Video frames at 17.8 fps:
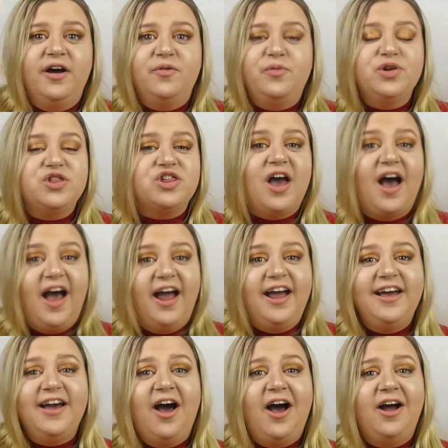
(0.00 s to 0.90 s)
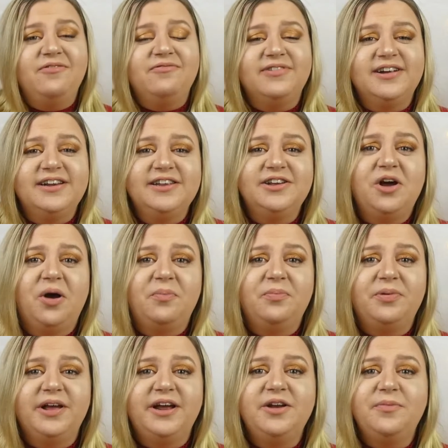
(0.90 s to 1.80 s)
which I can't really
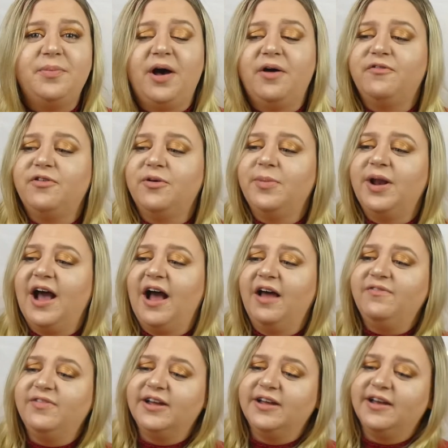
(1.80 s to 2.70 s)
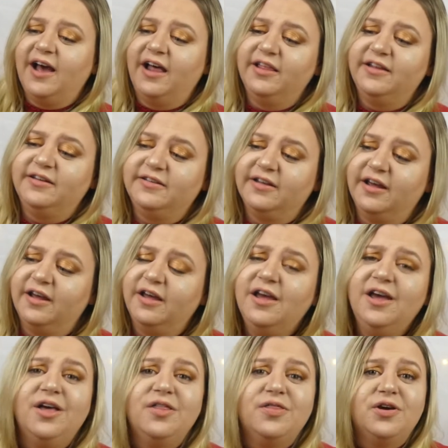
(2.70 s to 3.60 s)
complain about from an advent calendar
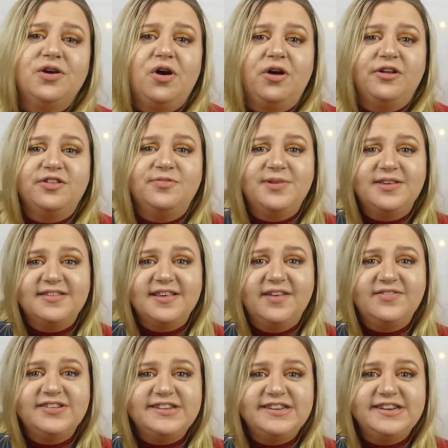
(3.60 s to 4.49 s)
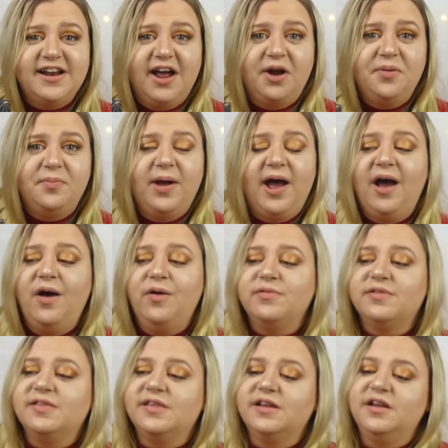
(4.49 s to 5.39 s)
that cost me
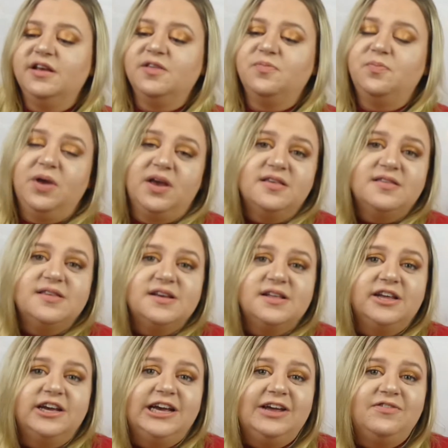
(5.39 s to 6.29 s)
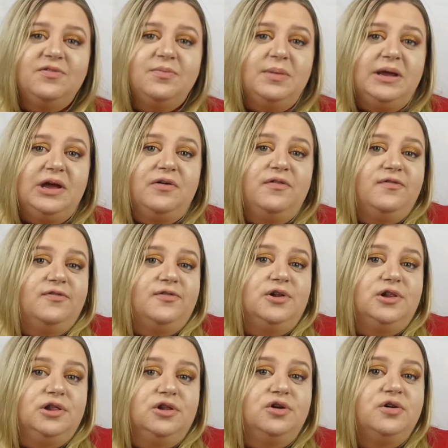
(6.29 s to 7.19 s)
£79 that has basically given me a
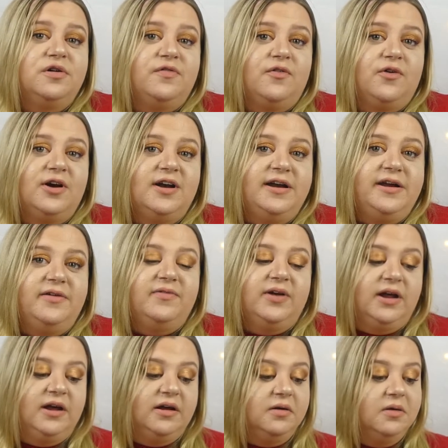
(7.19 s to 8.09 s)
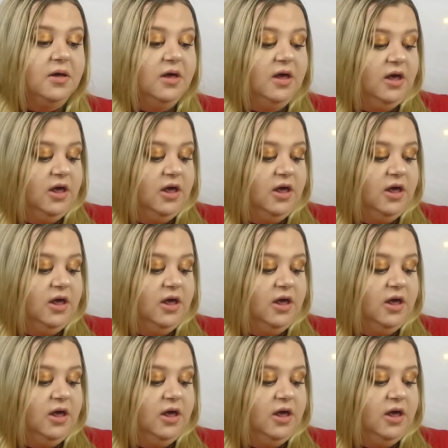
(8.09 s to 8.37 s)
full look for an evening.